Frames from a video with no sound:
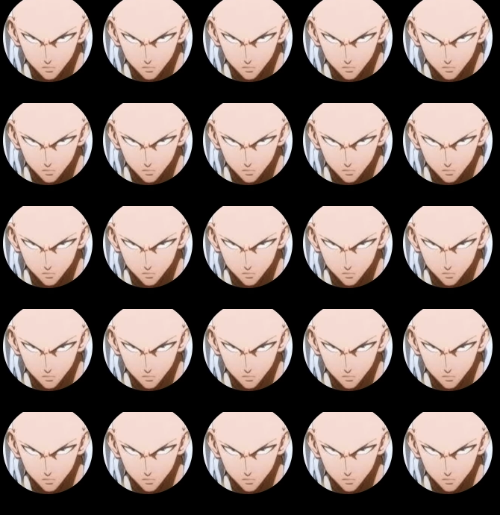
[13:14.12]

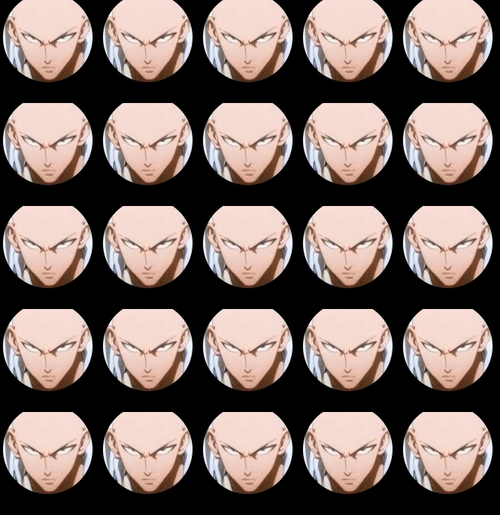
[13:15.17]

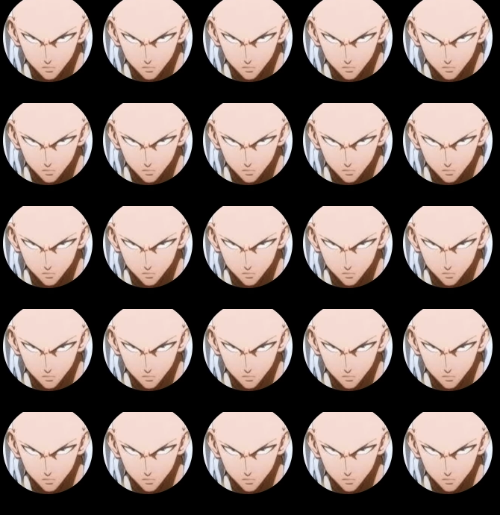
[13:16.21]
(no one is talking)